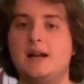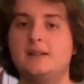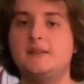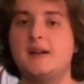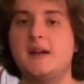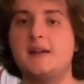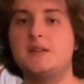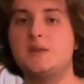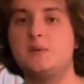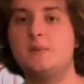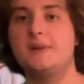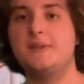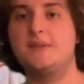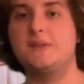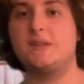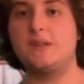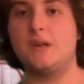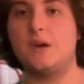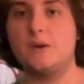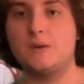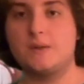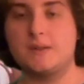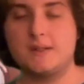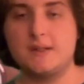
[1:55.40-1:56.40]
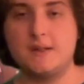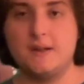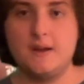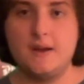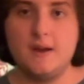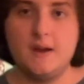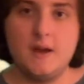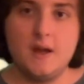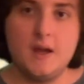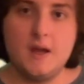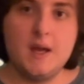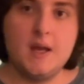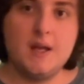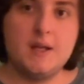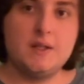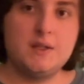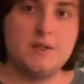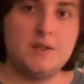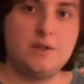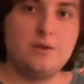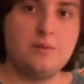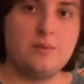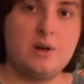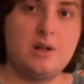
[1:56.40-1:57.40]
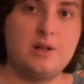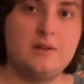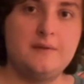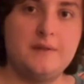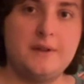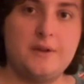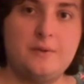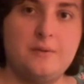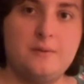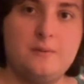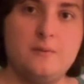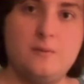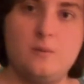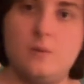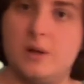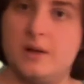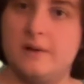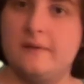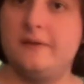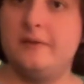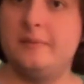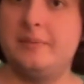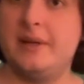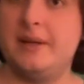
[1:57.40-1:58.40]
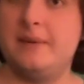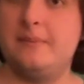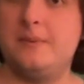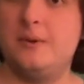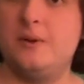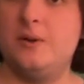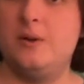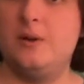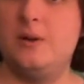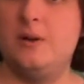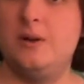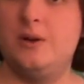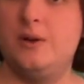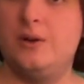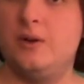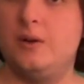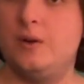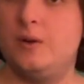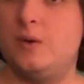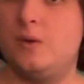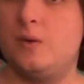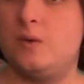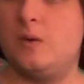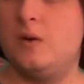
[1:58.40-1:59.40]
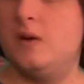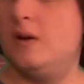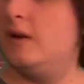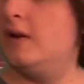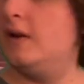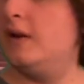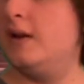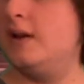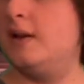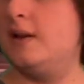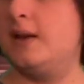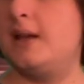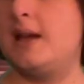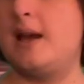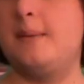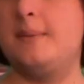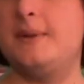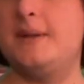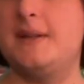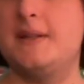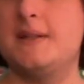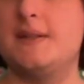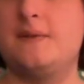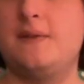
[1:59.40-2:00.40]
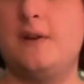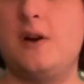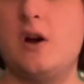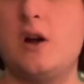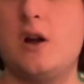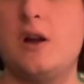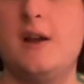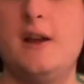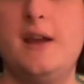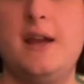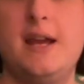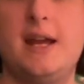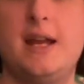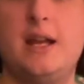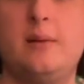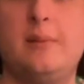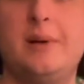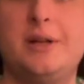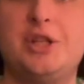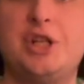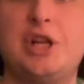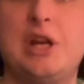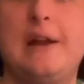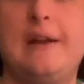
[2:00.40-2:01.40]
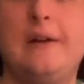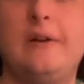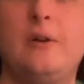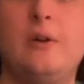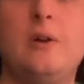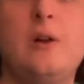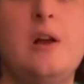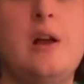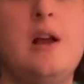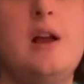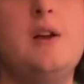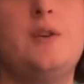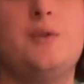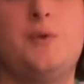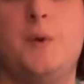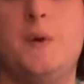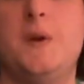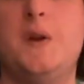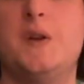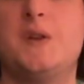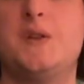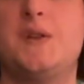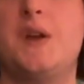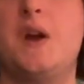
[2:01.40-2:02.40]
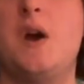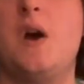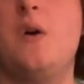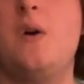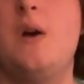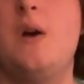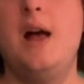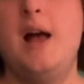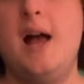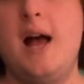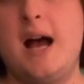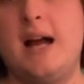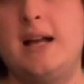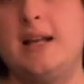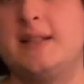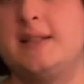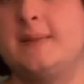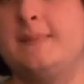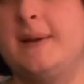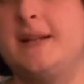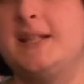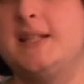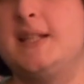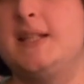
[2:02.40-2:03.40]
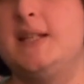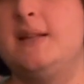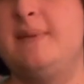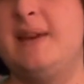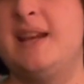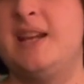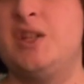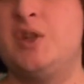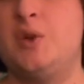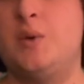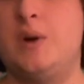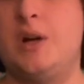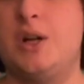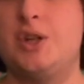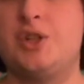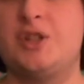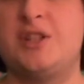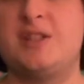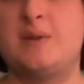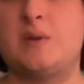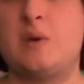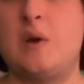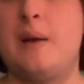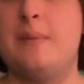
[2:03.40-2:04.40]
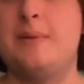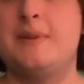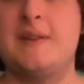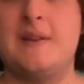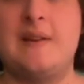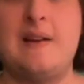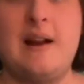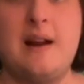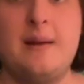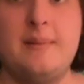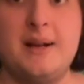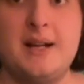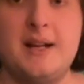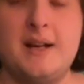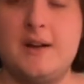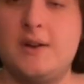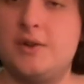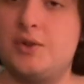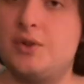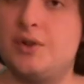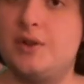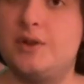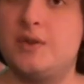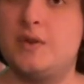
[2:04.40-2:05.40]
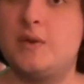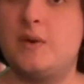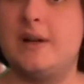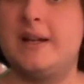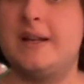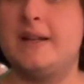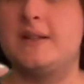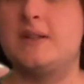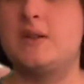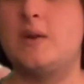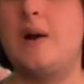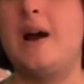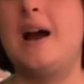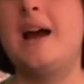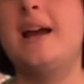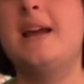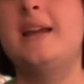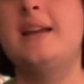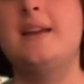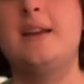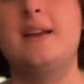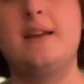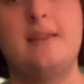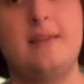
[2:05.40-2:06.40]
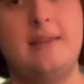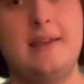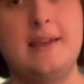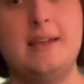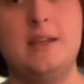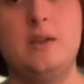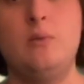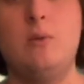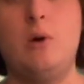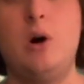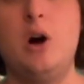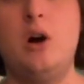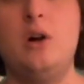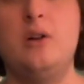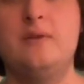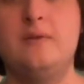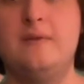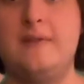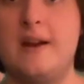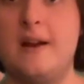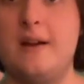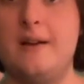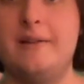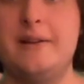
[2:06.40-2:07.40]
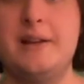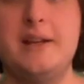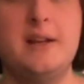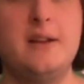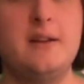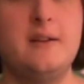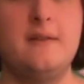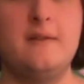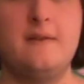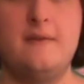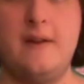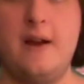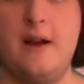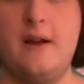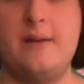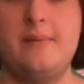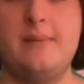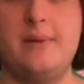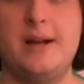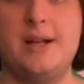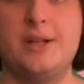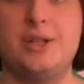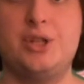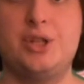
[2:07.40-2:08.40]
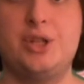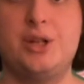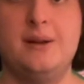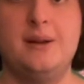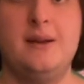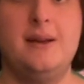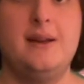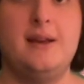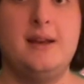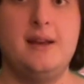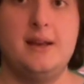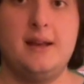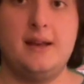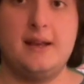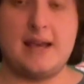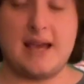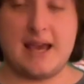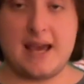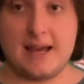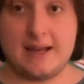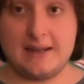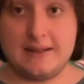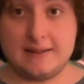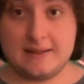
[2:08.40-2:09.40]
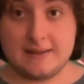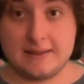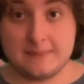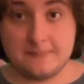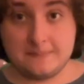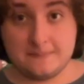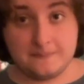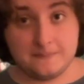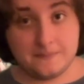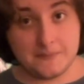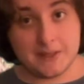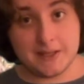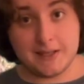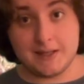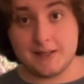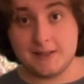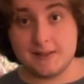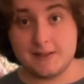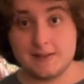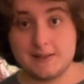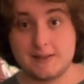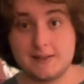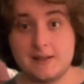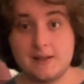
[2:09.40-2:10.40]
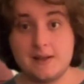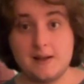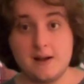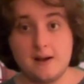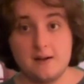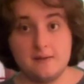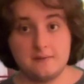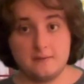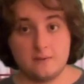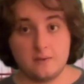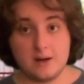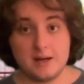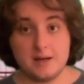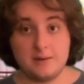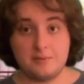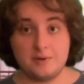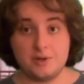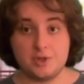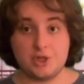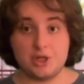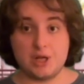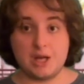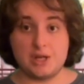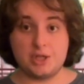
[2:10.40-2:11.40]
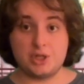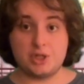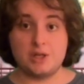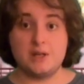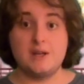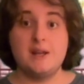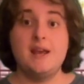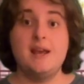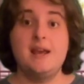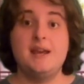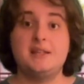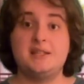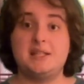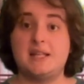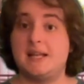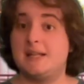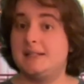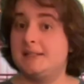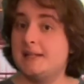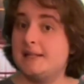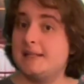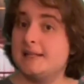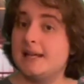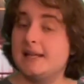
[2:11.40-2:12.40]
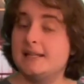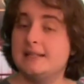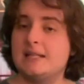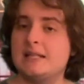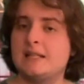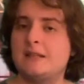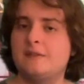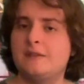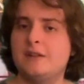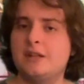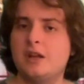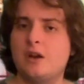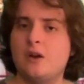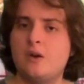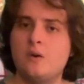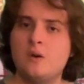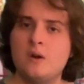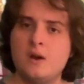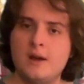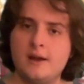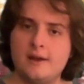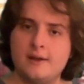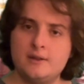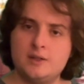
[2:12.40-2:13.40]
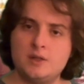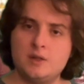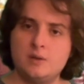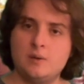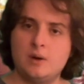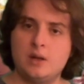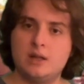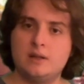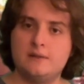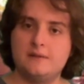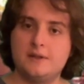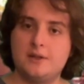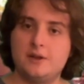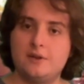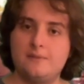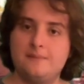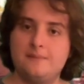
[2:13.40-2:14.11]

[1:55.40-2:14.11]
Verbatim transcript: like to raise a toast to all of you. Wonderful people who got me this far into my channel. Three years ago, I expected to make it to one hundred subscribers, and now I'm at one hundred twenty. So I thank you all very, very much. And it is of great appreciation that I dedicate this video to all of you.